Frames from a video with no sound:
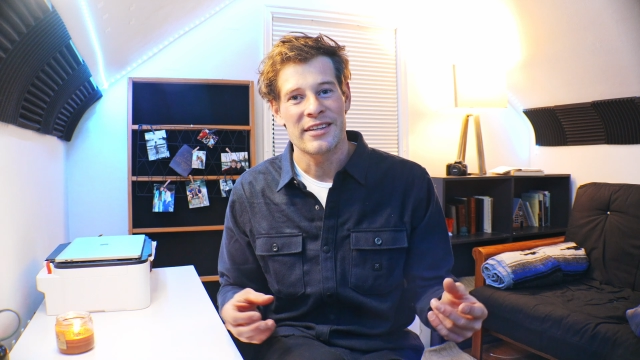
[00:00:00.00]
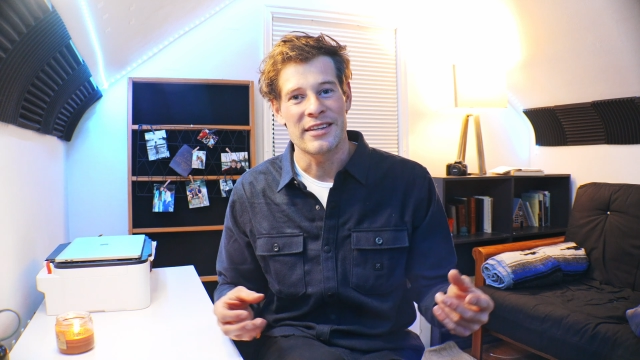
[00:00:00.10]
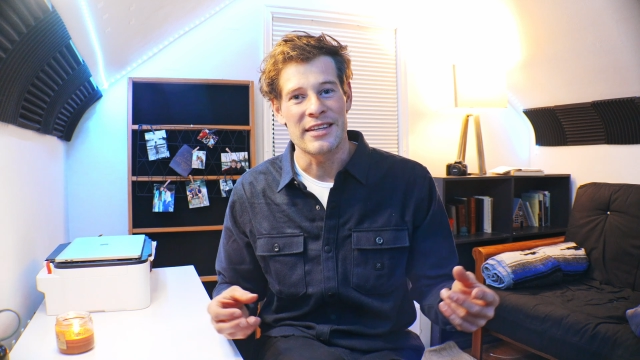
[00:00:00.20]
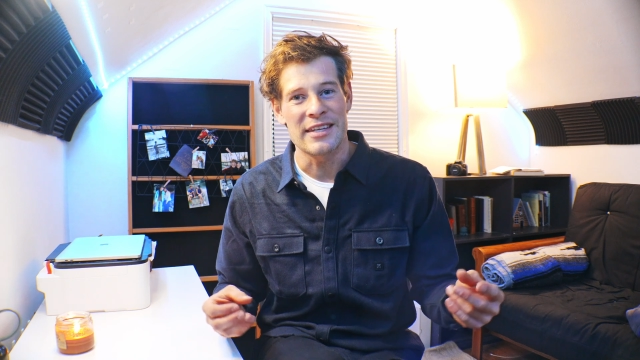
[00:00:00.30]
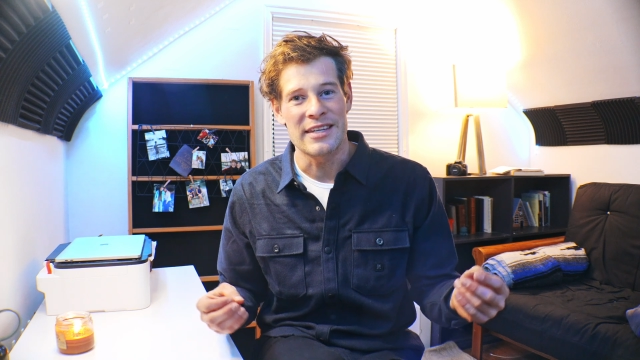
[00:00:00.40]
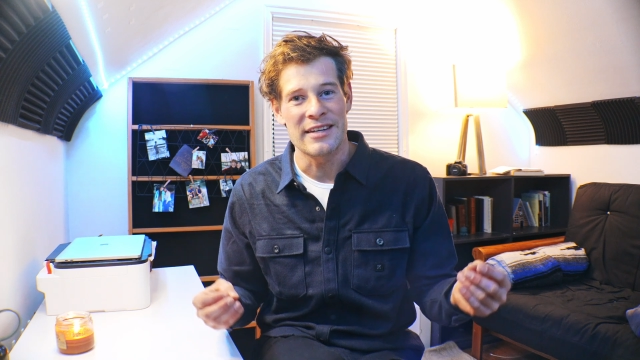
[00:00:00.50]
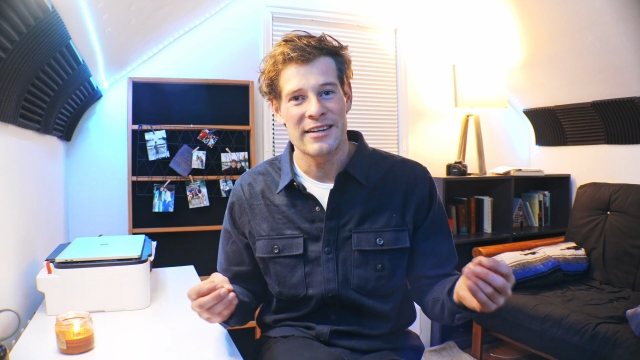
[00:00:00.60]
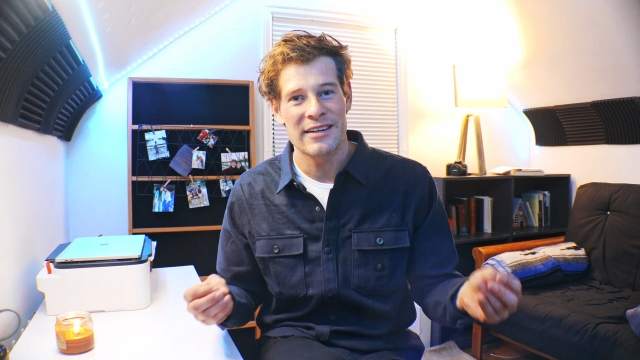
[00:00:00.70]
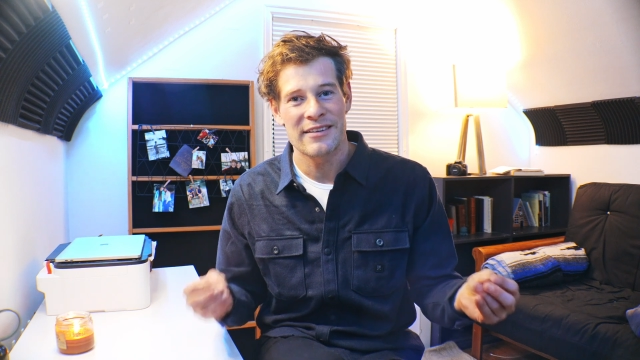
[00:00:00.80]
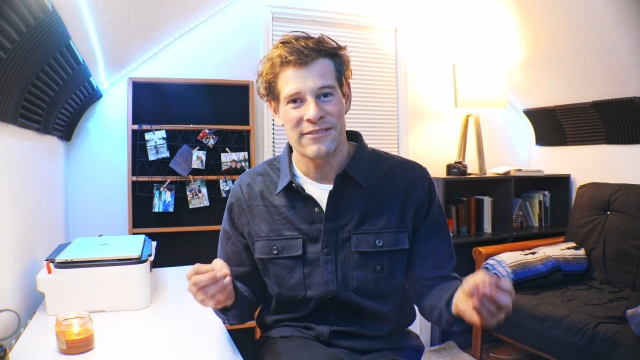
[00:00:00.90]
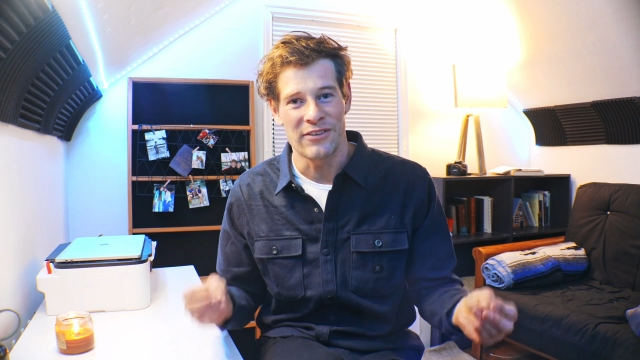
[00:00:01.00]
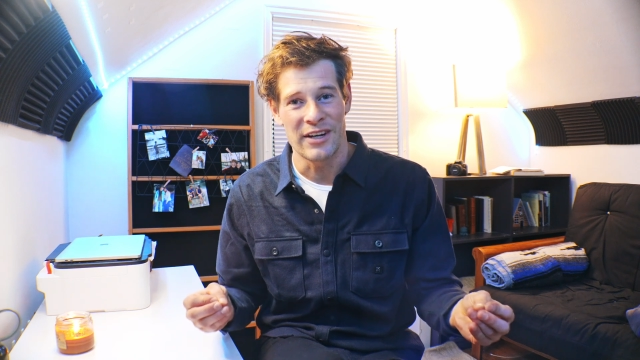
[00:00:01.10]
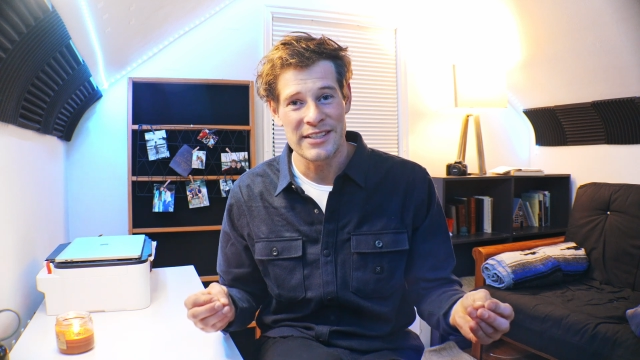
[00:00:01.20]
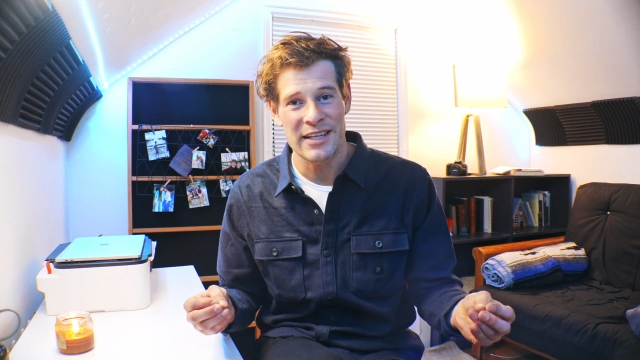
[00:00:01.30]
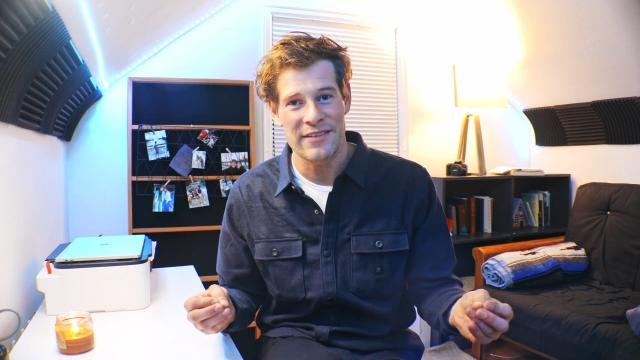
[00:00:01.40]
the
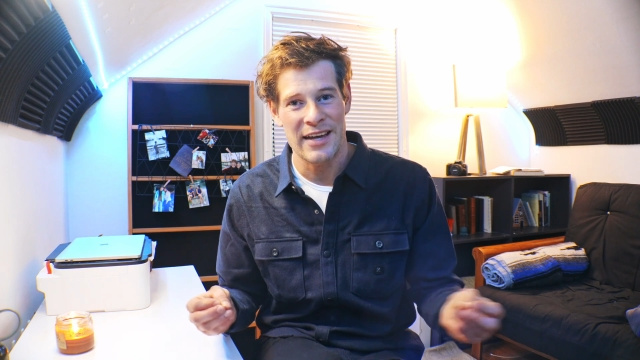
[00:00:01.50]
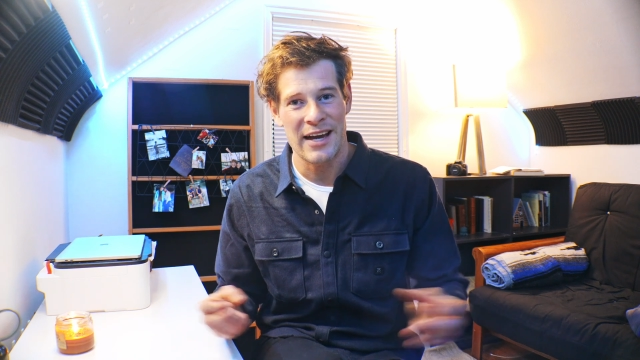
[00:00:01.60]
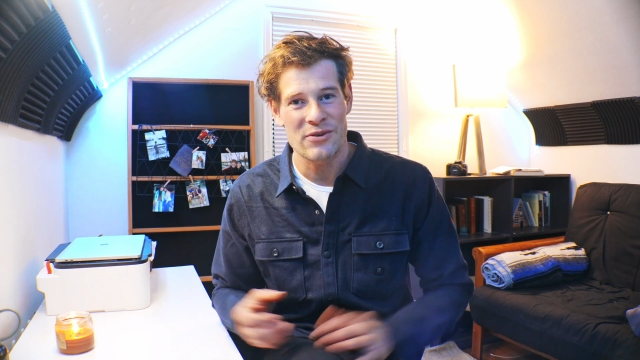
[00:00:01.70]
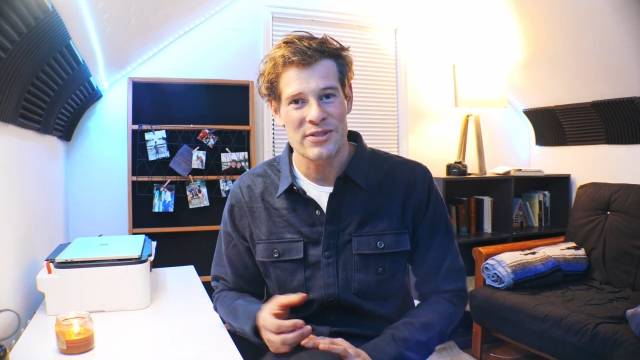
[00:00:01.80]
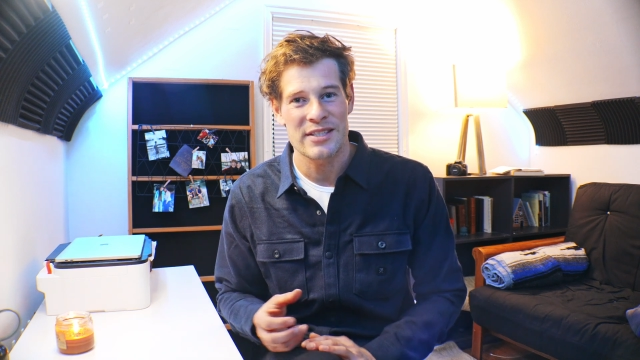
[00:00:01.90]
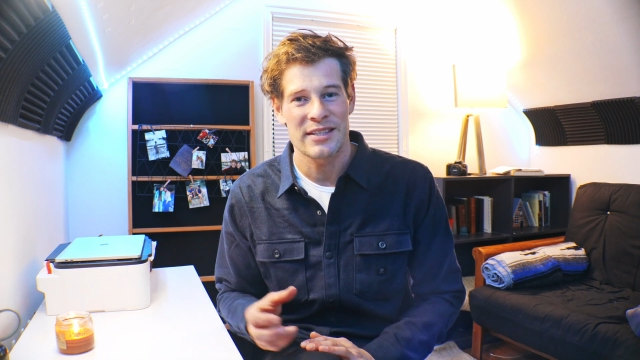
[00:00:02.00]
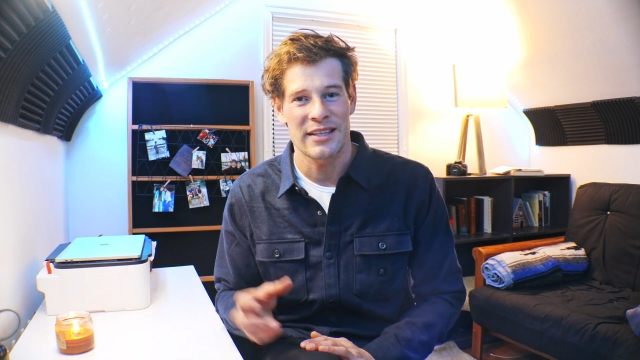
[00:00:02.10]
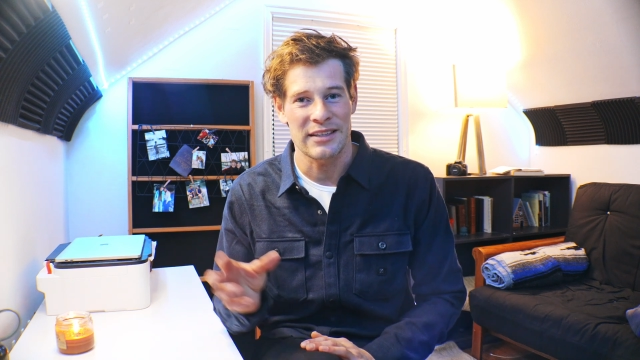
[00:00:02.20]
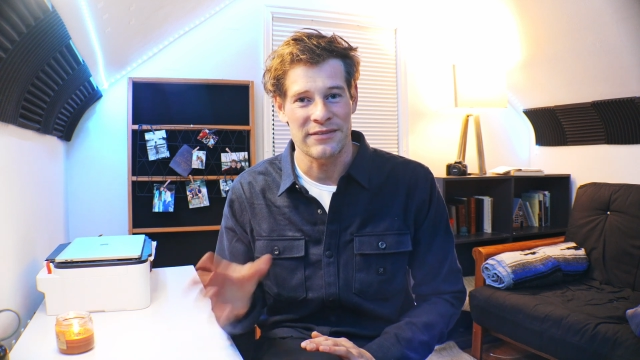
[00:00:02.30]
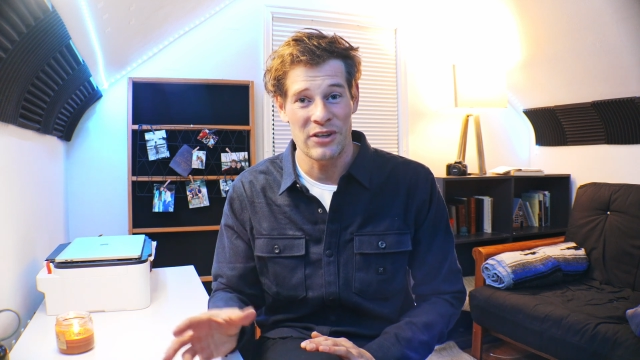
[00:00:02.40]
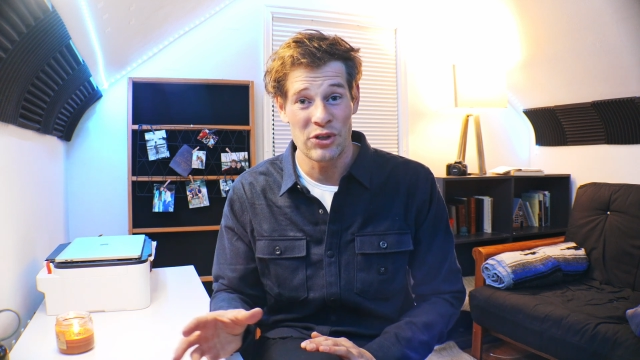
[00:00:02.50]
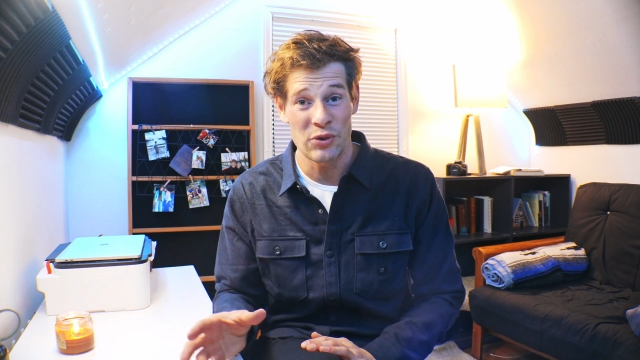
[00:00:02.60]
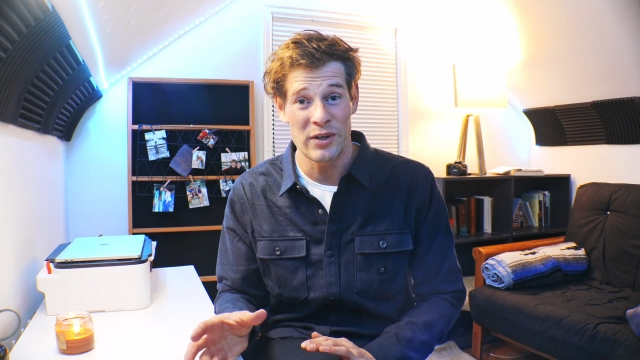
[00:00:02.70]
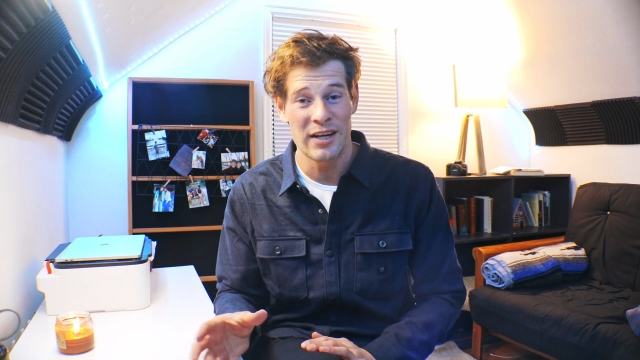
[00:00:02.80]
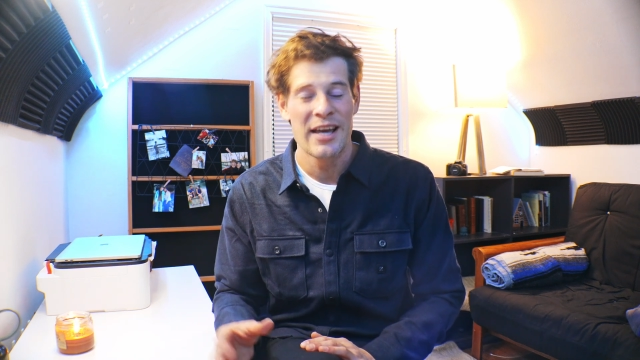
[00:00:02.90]
front of the house, like the front
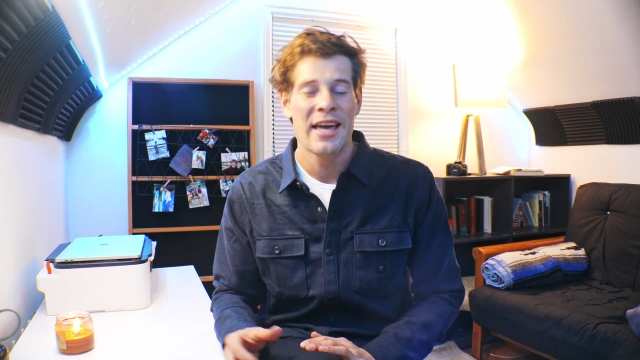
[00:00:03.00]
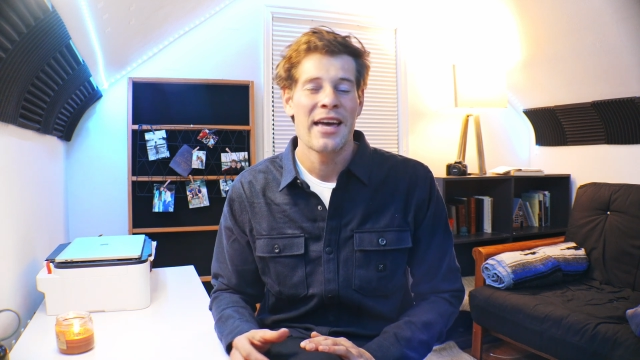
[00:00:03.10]
door,